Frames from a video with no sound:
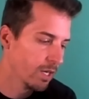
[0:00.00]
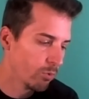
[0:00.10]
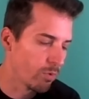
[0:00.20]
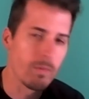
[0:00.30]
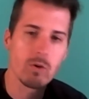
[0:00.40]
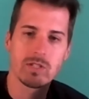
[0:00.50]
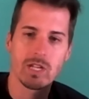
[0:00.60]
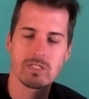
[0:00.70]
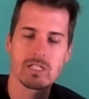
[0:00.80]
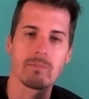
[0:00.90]
remote
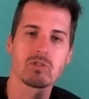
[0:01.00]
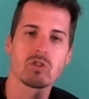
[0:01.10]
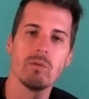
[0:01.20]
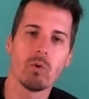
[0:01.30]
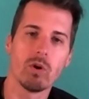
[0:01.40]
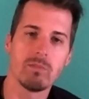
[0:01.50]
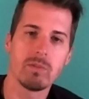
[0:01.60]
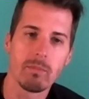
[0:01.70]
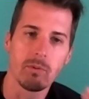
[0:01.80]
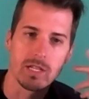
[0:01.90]
desktops clipboard to be
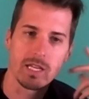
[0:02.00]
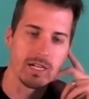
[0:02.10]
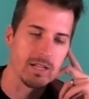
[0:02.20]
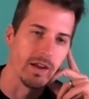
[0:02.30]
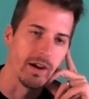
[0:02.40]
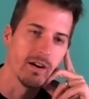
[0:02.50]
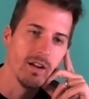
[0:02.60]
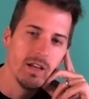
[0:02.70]
able to get it in there.